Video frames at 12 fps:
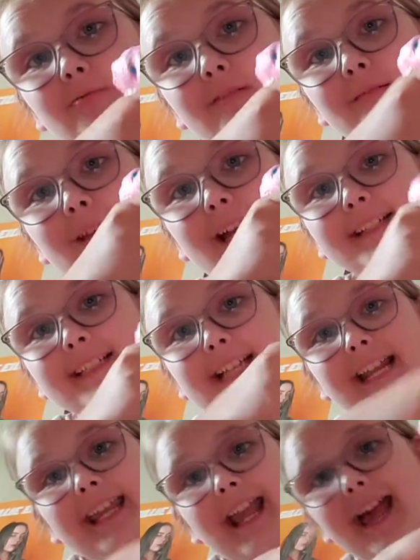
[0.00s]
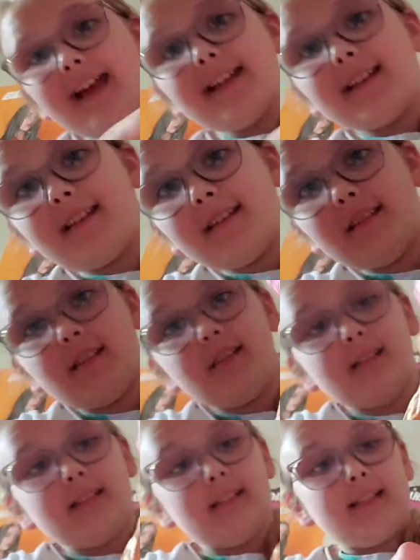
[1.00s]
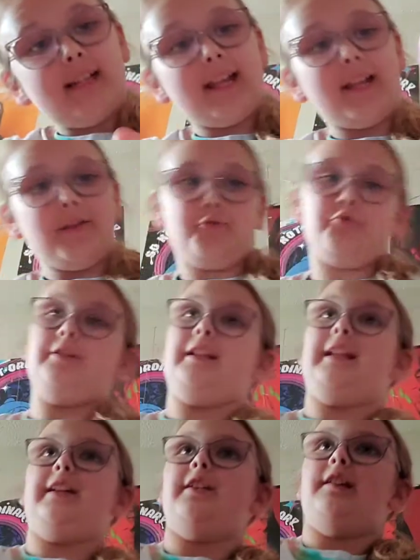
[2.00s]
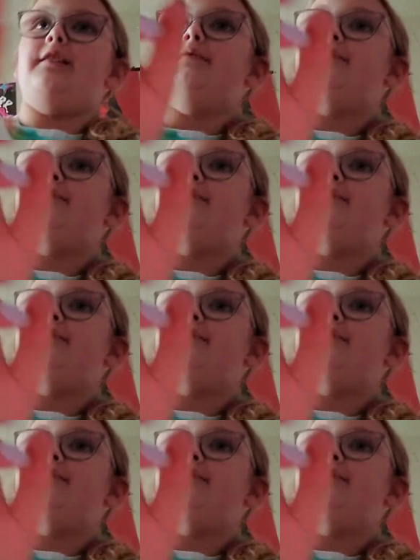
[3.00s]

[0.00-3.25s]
I'm kind of getting at. And it's really good.